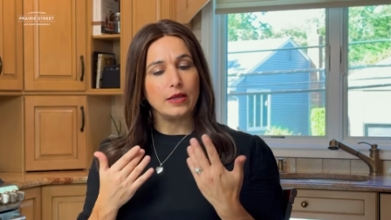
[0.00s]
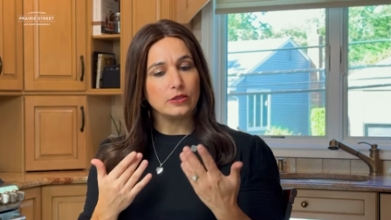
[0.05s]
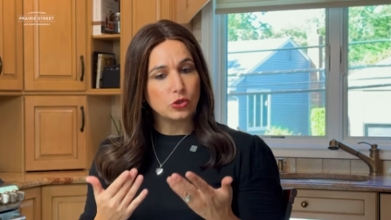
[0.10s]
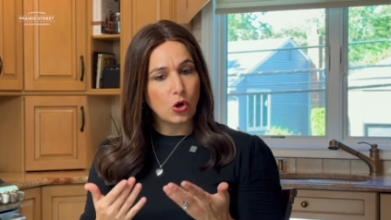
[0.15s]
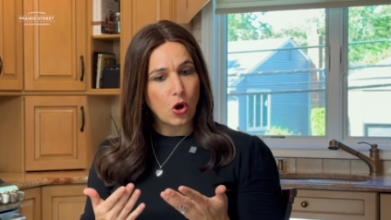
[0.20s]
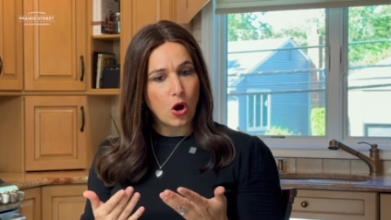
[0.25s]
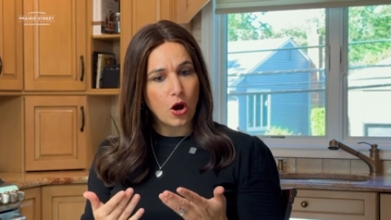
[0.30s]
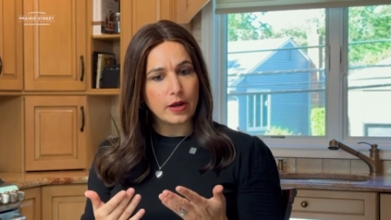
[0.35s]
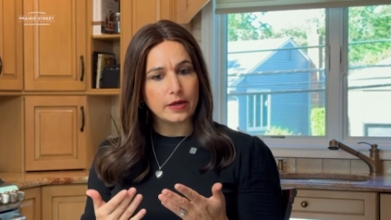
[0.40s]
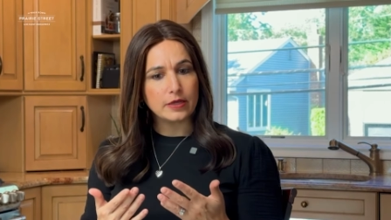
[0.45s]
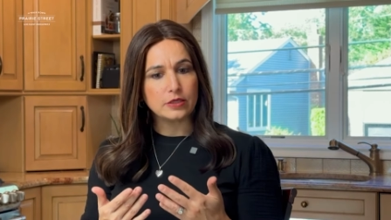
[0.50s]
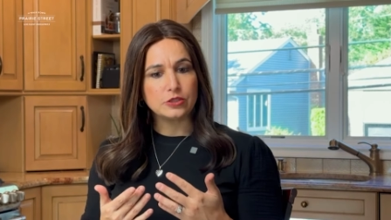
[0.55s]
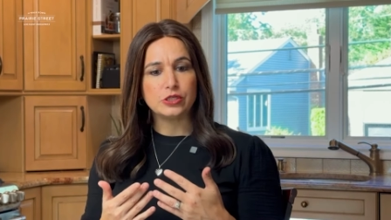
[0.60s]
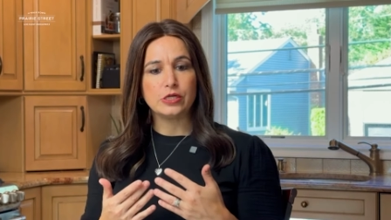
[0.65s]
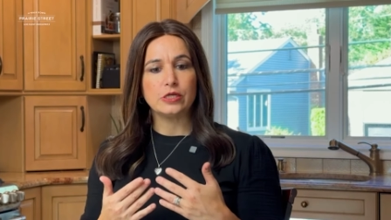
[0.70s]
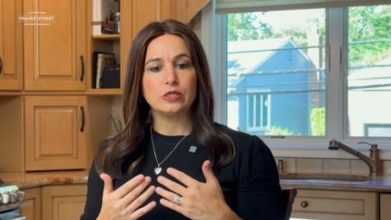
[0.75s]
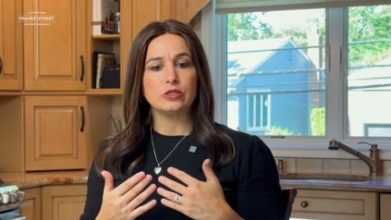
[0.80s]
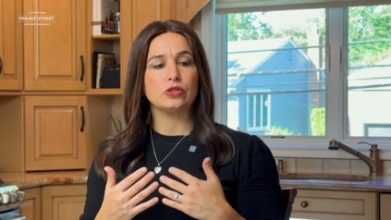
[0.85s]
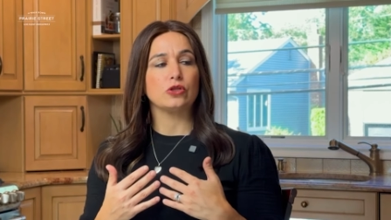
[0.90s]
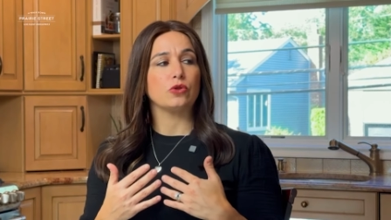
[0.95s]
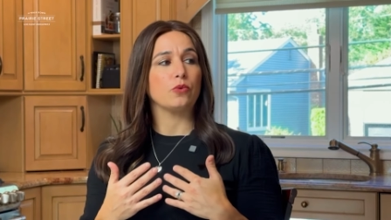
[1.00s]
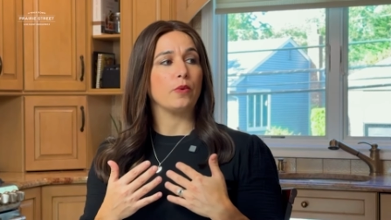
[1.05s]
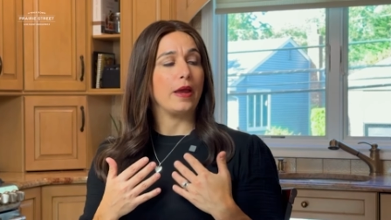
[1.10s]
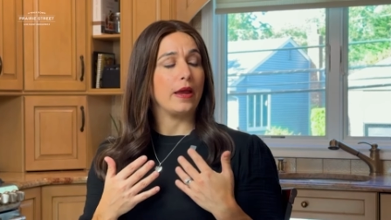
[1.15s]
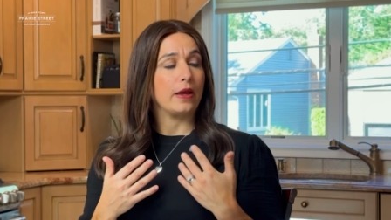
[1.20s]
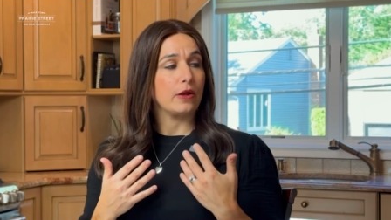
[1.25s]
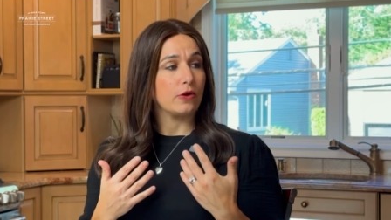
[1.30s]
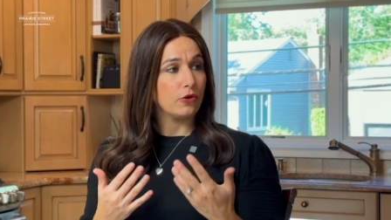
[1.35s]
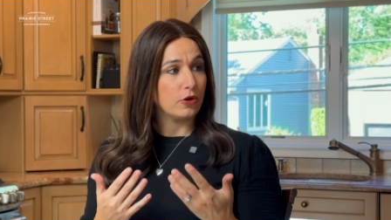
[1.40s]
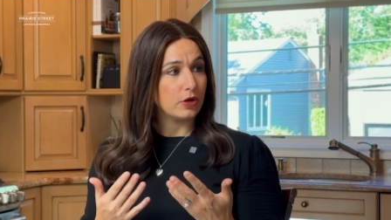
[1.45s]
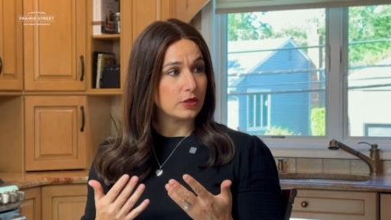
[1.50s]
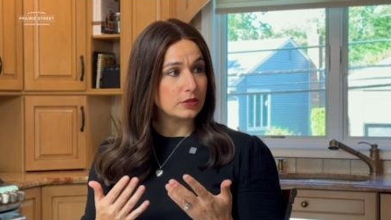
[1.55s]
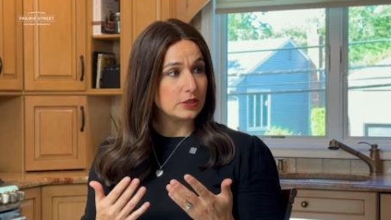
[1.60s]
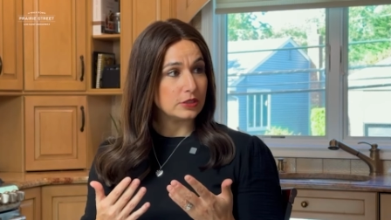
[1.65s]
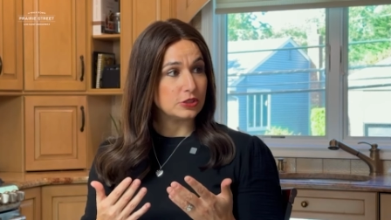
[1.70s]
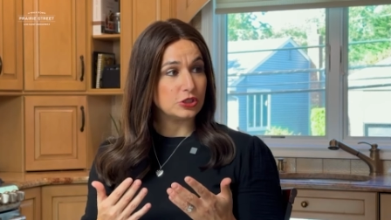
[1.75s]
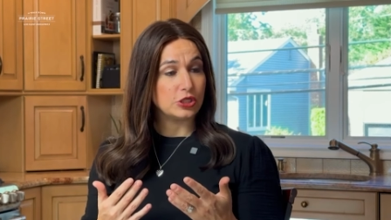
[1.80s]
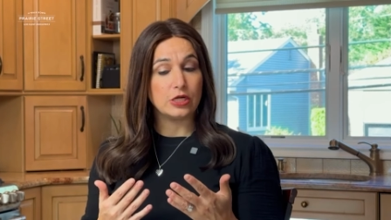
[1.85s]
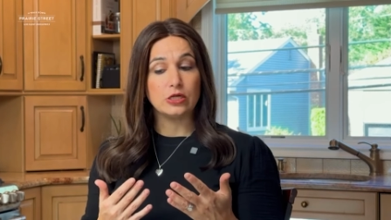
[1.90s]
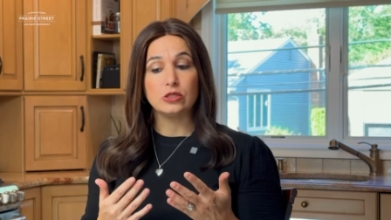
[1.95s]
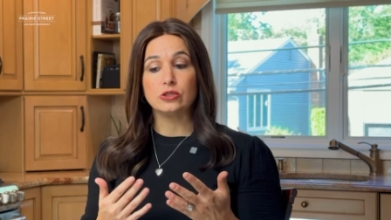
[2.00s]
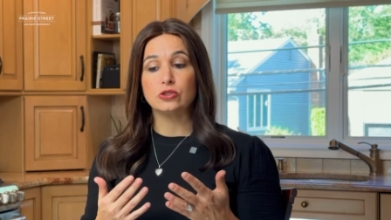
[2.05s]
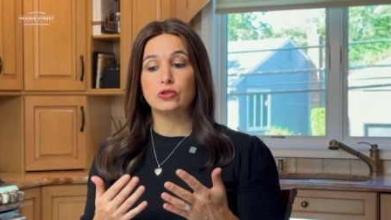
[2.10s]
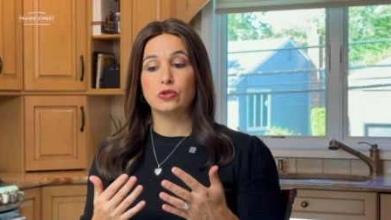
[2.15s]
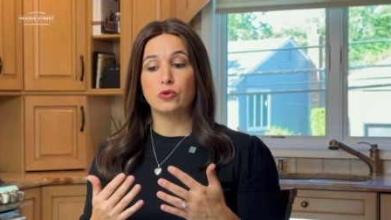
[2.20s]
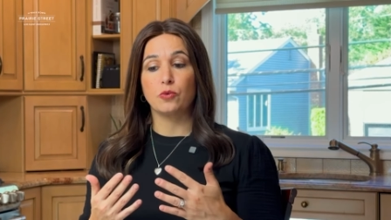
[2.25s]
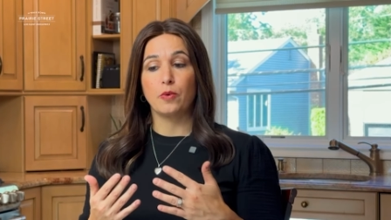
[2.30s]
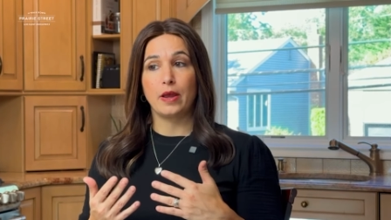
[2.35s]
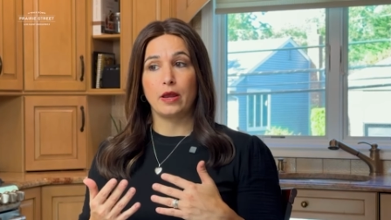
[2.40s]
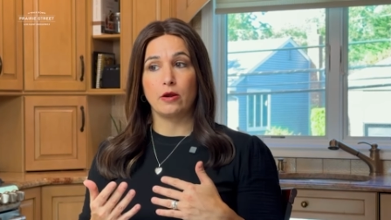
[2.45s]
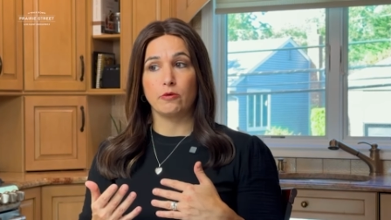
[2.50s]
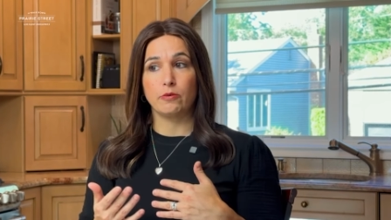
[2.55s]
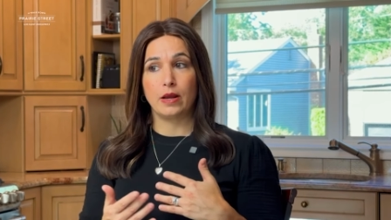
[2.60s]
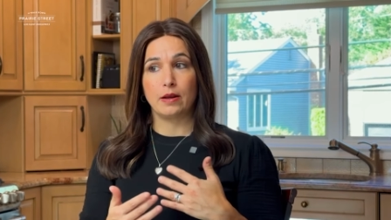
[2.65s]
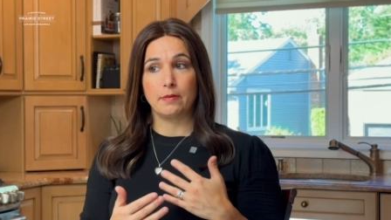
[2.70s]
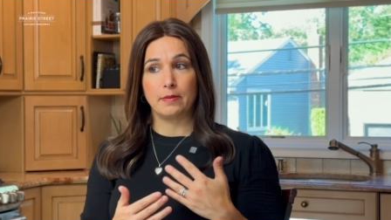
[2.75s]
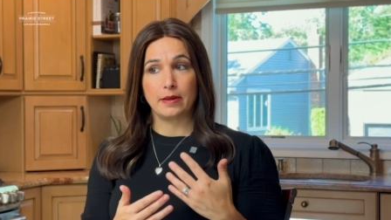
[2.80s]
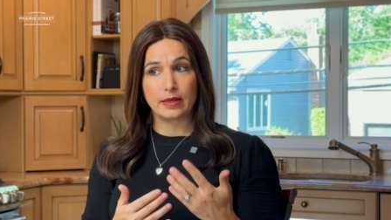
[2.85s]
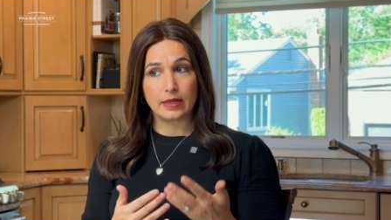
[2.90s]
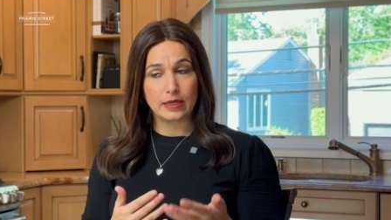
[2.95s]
I taught, it changed the way I cooked, it changed the way I ran my